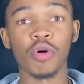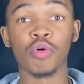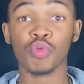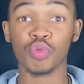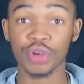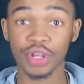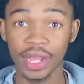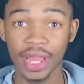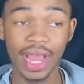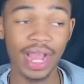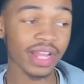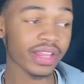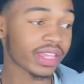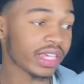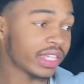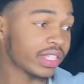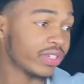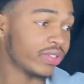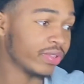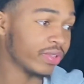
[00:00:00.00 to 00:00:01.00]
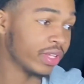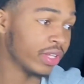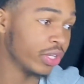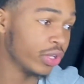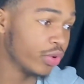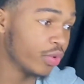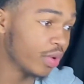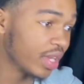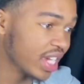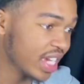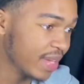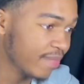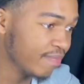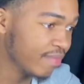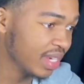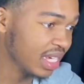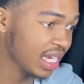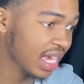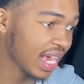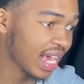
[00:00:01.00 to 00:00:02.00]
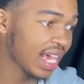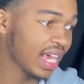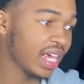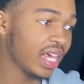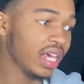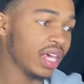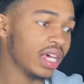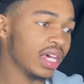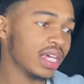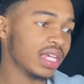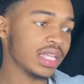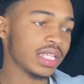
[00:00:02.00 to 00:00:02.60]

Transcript: or reacting to the new NBA